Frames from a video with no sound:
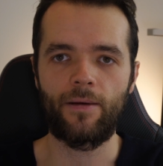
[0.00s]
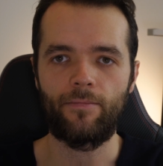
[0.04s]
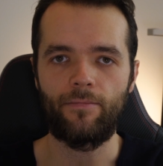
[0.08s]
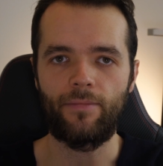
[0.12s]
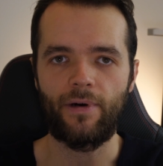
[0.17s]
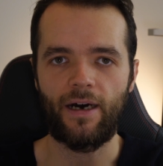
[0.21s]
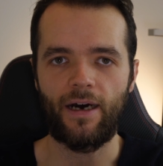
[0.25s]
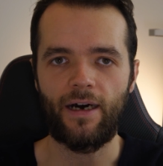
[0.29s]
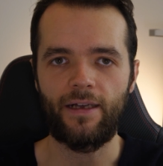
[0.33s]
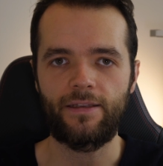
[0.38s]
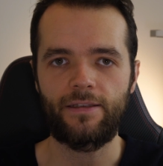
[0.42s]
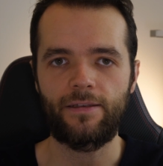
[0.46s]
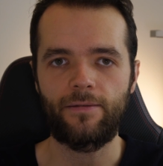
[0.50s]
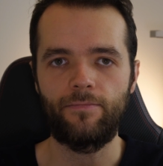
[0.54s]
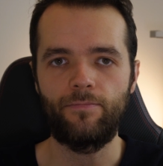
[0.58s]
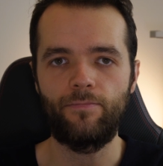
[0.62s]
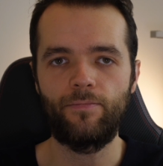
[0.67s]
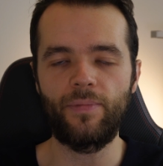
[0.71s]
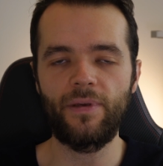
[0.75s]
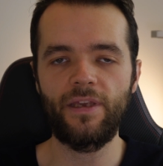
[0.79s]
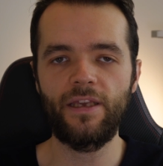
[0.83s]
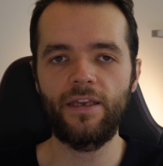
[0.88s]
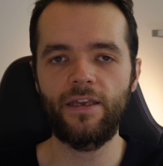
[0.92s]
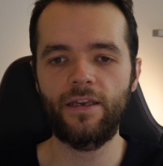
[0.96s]
But
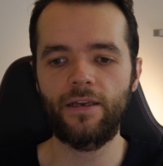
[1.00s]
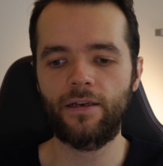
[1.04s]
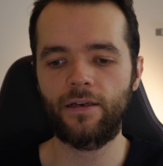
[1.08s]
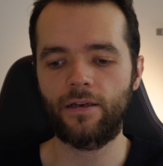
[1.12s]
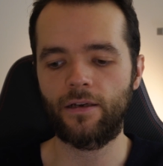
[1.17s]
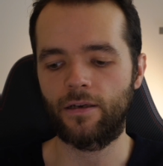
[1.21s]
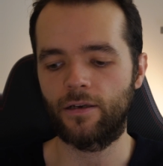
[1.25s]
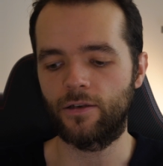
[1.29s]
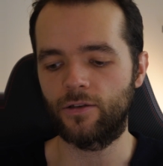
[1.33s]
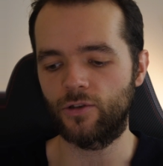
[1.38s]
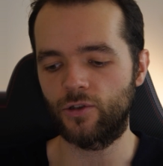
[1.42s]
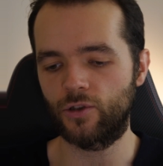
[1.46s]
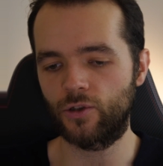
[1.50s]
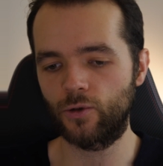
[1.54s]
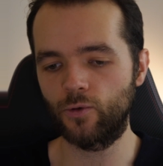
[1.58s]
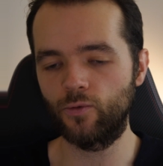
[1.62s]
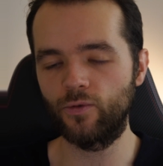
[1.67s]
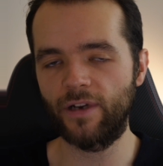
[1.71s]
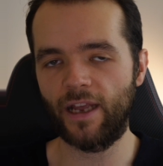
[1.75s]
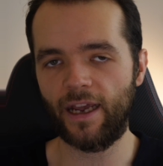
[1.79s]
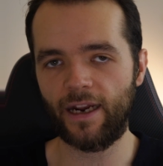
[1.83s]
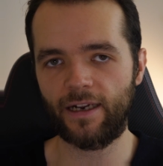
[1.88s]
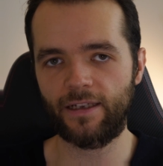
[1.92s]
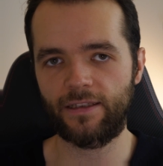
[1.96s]
being too
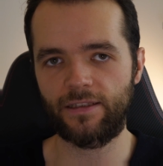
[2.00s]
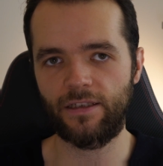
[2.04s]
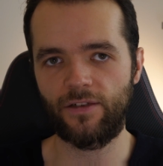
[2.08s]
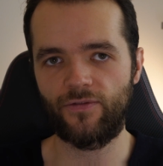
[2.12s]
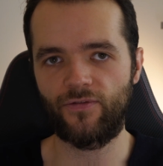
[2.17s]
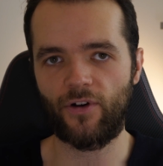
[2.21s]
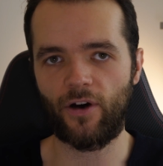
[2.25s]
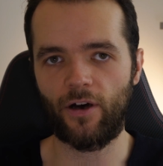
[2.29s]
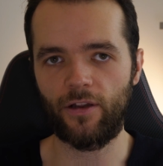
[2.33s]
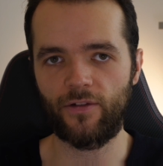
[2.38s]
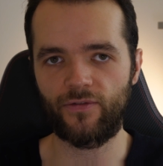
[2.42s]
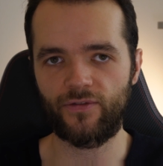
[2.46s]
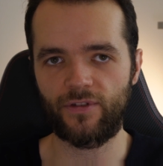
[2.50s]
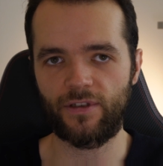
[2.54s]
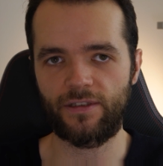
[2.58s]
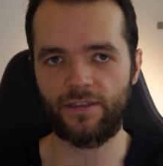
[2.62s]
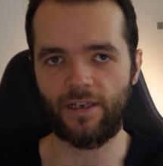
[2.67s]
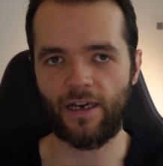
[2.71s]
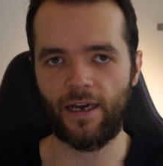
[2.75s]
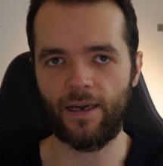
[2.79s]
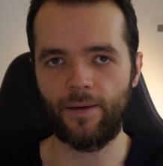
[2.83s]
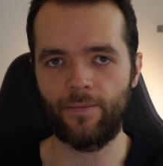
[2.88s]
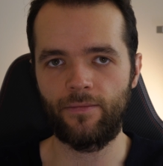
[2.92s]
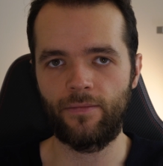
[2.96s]
negative all of the
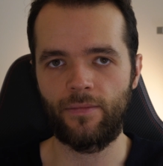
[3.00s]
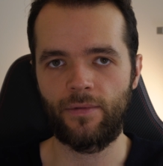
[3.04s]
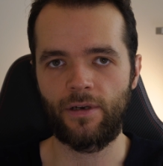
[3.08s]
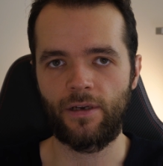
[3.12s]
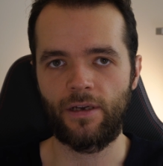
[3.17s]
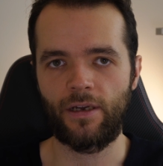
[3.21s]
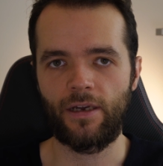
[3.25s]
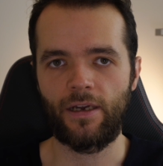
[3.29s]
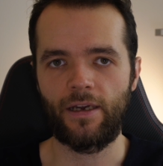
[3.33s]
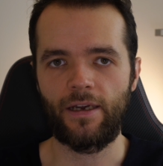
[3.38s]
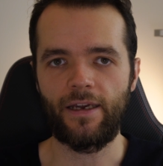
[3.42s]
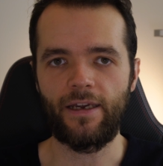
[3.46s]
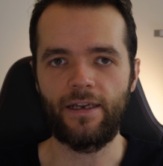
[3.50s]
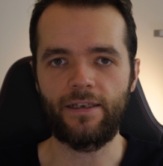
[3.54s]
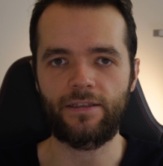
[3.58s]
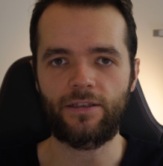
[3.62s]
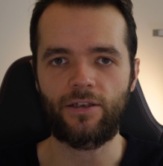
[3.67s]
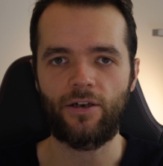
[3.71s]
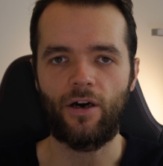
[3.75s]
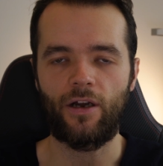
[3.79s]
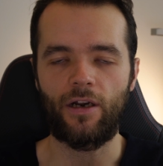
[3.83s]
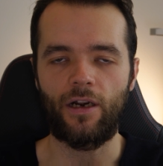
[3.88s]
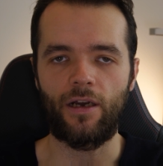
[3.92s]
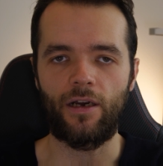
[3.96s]
time is
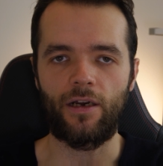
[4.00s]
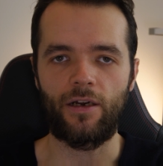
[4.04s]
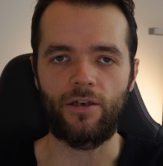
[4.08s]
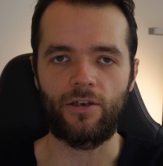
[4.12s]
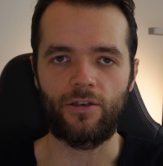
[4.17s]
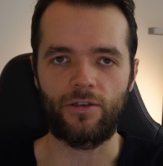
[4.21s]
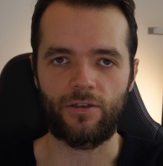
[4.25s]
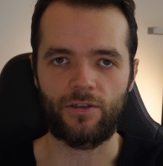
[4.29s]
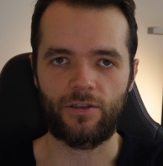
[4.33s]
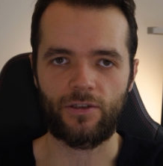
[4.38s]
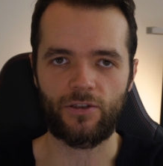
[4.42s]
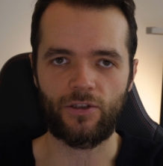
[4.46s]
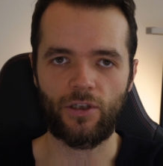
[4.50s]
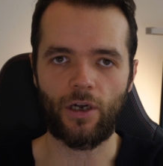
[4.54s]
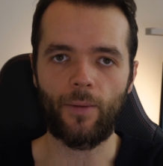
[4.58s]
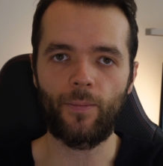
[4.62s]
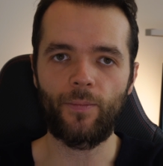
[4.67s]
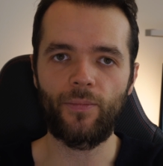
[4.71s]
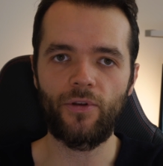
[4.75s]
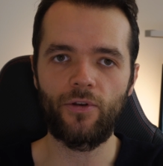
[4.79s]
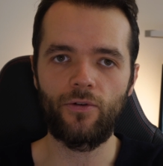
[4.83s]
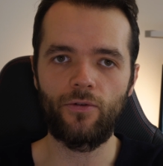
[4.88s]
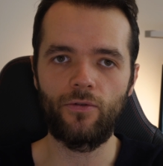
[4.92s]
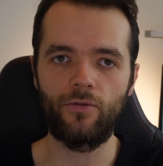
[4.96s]
gonna
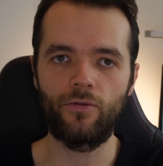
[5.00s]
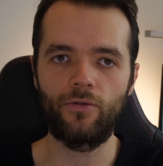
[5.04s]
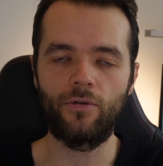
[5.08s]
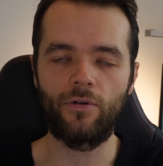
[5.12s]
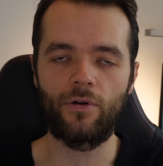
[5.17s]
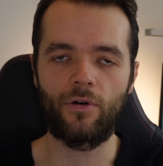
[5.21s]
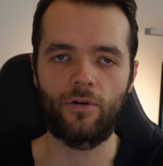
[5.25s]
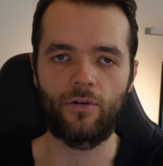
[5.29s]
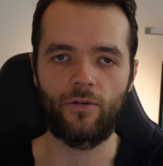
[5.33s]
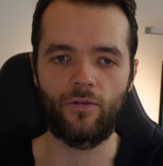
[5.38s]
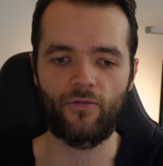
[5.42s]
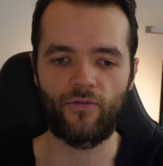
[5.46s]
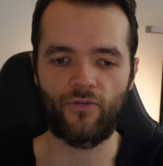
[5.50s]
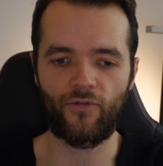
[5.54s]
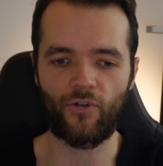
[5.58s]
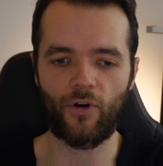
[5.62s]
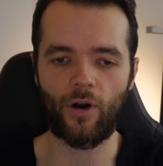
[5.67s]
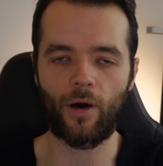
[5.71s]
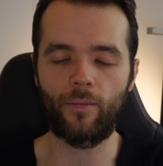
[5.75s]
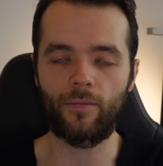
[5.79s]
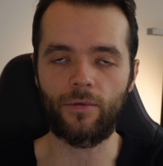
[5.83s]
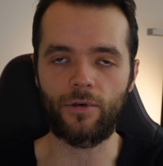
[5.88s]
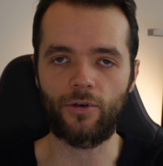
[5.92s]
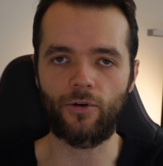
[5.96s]
stop you
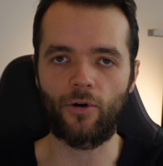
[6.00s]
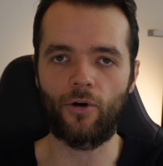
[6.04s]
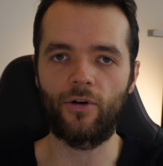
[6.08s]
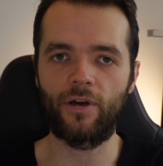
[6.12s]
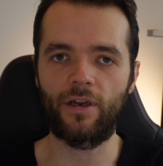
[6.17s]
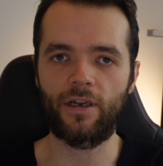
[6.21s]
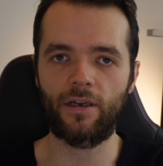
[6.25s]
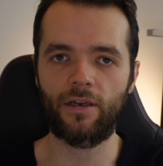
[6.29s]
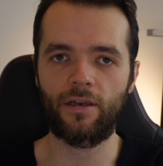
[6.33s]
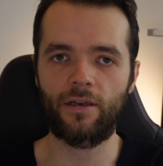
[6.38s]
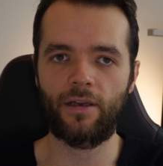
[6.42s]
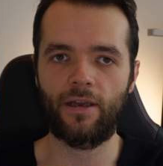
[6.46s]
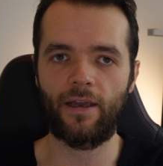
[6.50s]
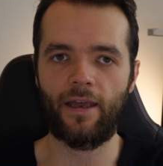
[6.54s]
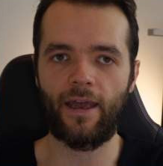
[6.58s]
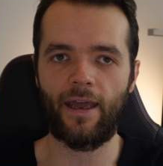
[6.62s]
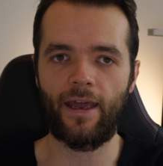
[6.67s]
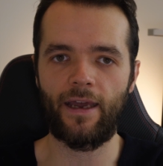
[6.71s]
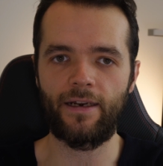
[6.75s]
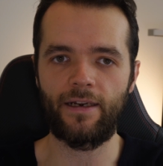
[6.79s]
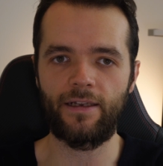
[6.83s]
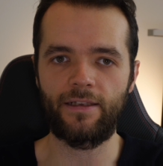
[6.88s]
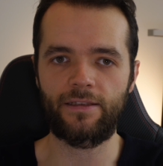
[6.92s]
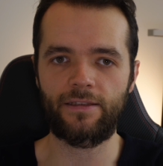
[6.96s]
from growing
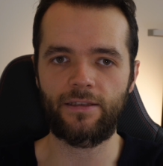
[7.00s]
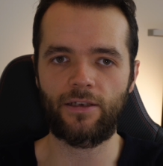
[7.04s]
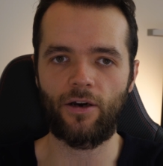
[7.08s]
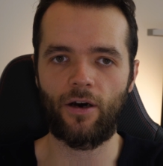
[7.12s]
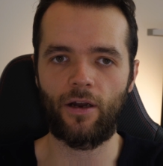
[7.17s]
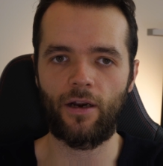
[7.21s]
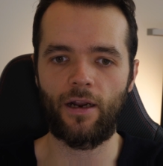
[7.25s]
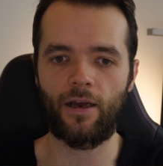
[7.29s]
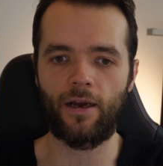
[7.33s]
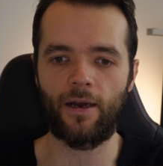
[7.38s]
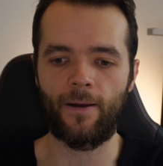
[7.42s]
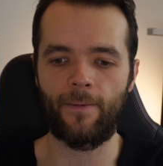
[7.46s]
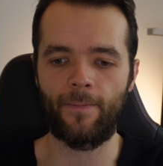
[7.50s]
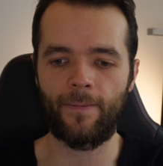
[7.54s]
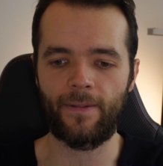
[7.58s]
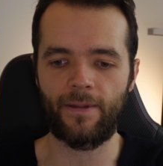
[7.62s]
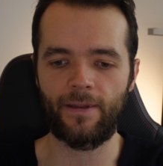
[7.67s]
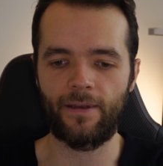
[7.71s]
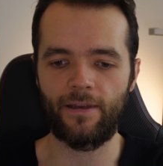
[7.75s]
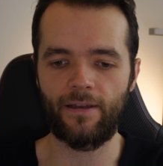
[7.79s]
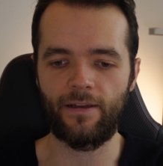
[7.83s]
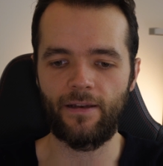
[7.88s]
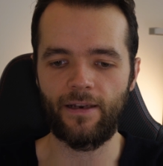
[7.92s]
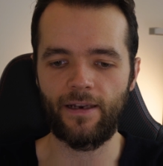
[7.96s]
and it's gonna
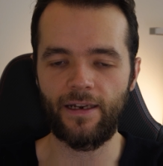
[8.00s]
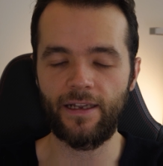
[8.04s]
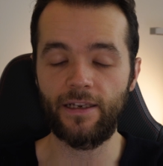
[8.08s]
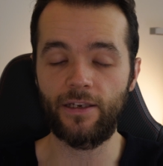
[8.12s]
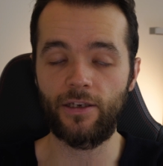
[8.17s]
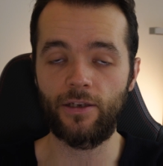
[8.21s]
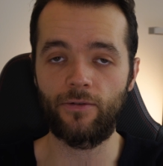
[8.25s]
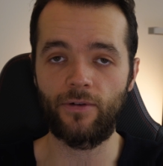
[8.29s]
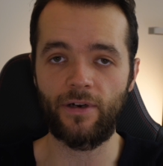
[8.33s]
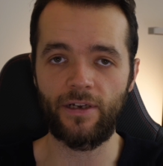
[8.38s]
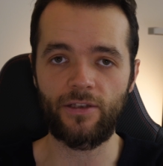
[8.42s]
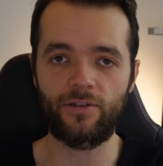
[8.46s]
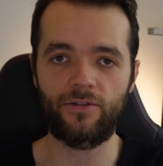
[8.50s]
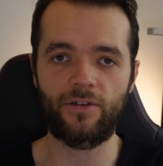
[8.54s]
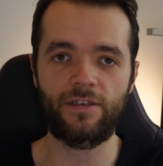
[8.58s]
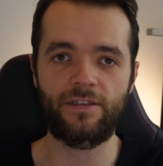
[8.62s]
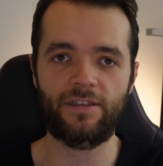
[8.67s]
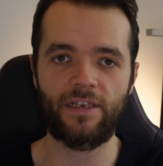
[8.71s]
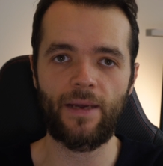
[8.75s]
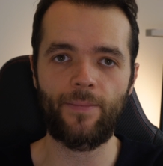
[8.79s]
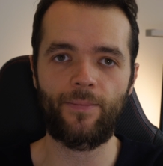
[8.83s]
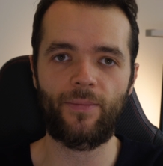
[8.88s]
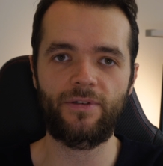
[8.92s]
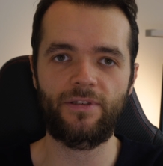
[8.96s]
lead you into the
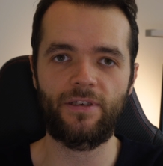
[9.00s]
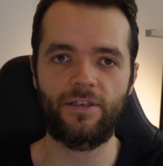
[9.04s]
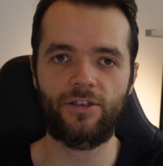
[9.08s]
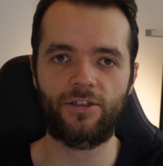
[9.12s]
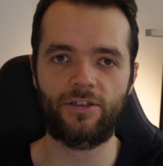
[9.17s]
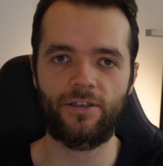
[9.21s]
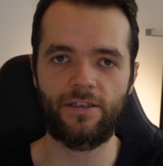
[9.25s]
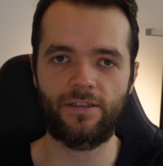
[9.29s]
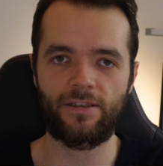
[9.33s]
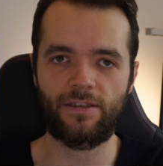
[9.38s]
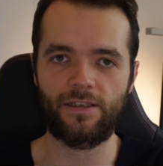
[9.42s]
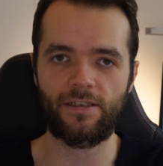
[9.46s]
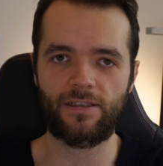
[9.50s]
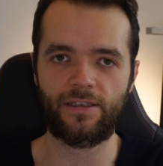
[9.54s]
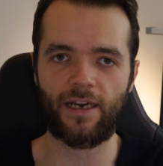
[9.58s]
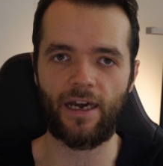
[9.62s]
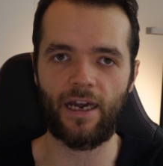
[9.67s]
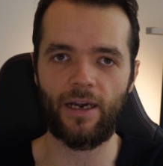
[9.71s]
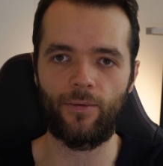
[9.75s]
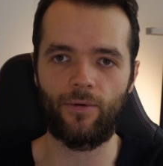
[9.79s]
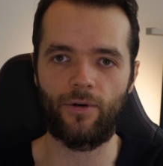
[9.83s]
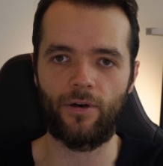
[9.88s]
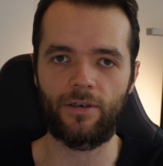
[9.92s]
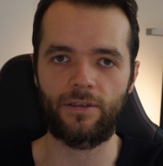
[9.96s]
same position as this
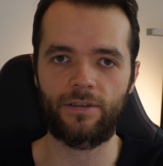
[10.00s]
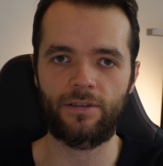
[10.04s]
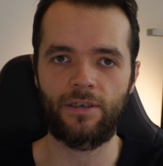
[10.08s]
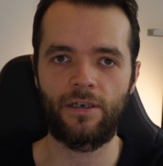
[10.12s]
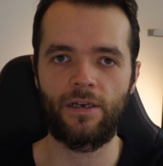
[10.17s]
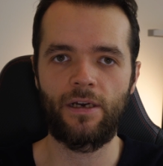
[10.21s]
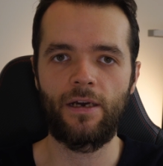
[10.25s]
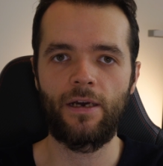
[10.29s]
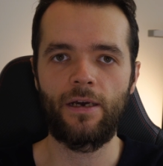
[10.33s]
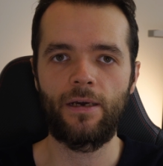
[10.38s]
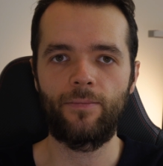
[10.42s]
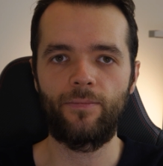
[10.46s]
guy was.